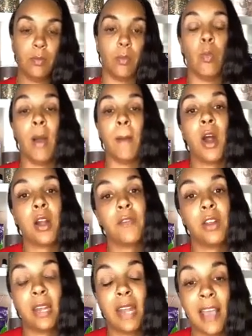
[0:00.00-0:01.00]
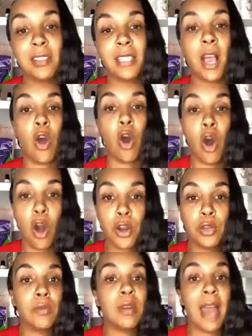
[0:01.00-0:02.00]
What part of your lifestyle are
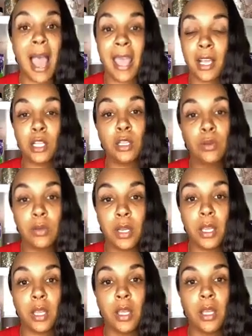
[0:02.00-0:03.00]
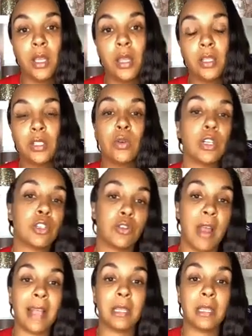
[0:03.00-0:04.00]
you not including to
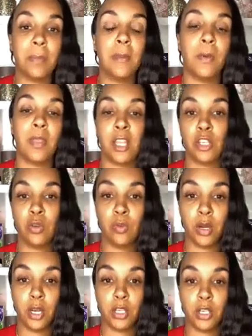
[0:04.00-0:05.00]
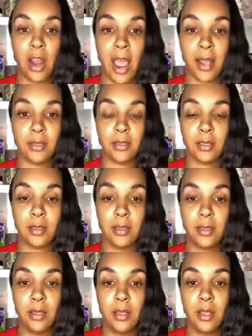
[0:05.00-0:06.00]
attract the people that you want to attract?
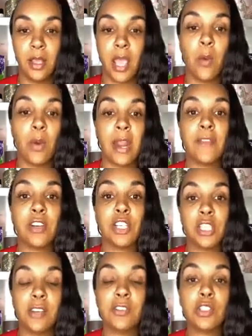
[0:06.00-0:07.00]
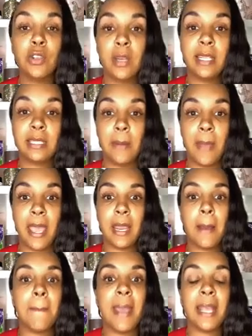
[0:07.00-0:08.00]
And whatever shifts you need to
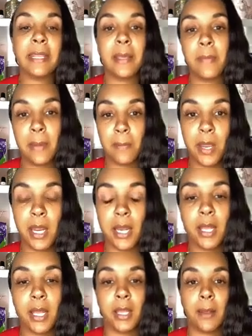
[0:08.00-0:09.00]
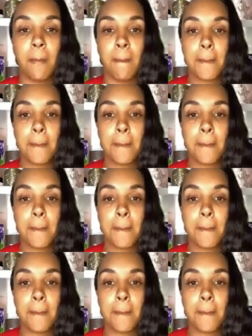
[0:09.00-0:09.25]
make them immediately.